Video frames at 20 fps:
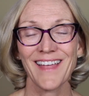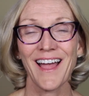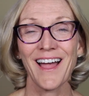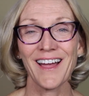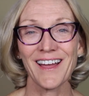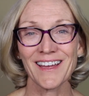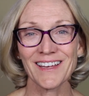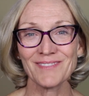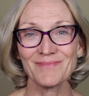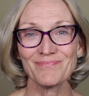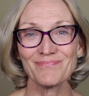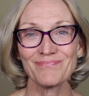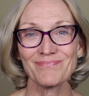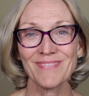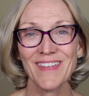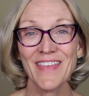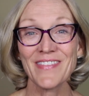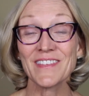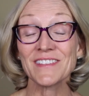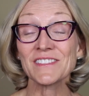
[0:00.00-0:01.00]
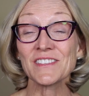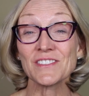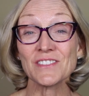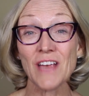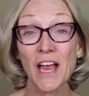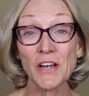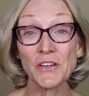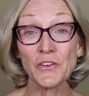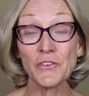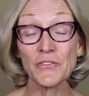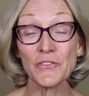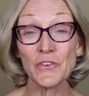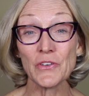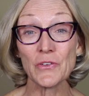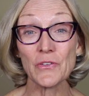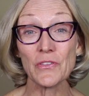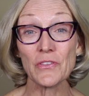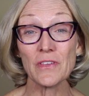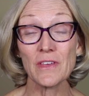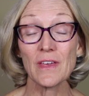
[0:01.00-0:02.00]
Hi, this is Dr.
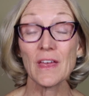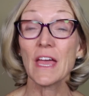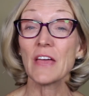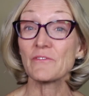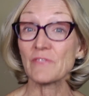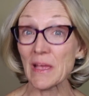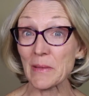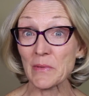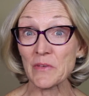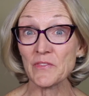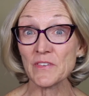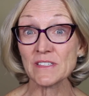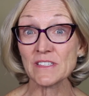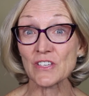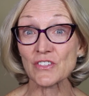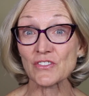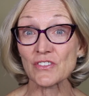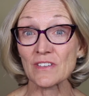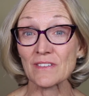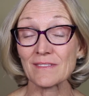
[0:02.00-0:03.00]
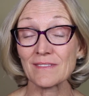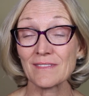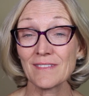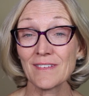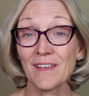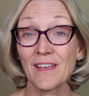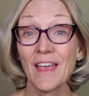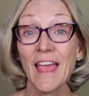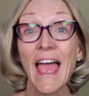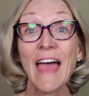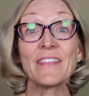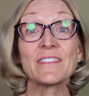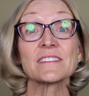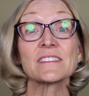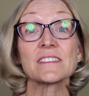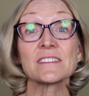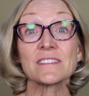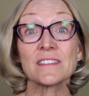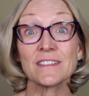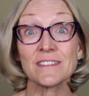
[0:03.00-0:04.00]
Fruth, family physician, and this
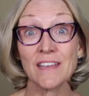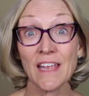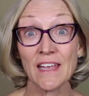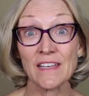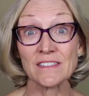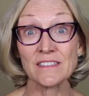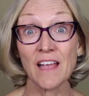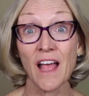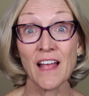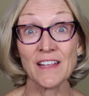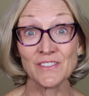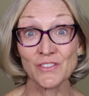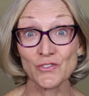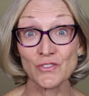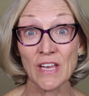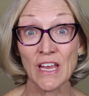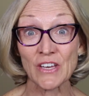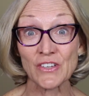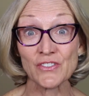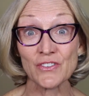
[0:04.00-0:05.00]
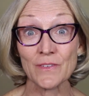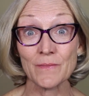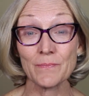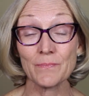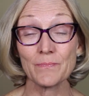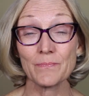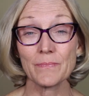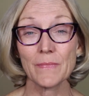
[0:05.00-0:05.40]
is today's consultation.